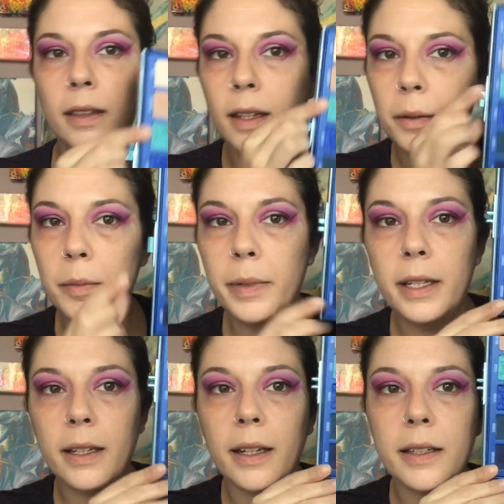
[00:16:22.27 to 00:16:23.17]
That would be
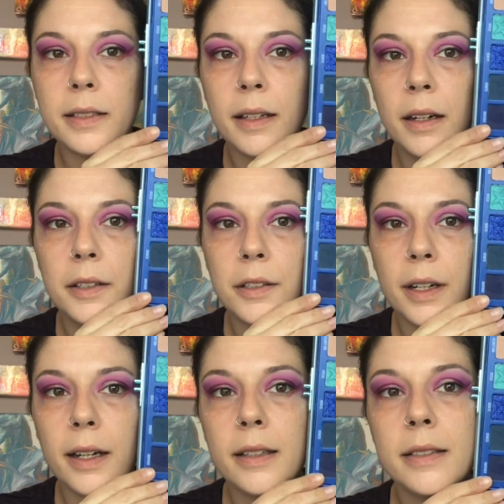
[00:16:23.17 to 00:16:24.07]
a nice
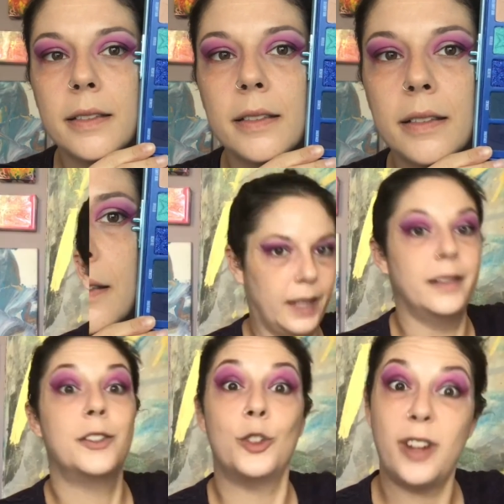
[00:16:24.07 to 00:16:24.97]
contrast.
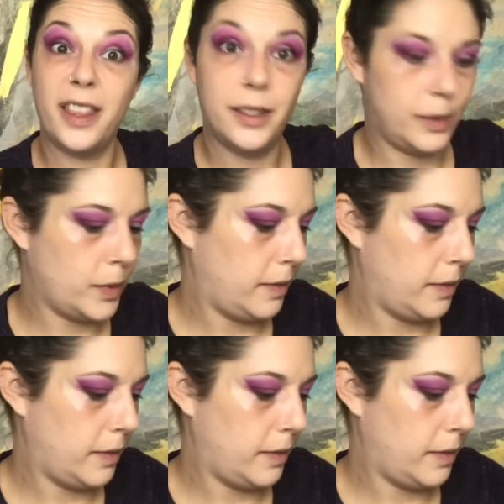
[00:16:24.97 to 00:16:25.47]
Let's try this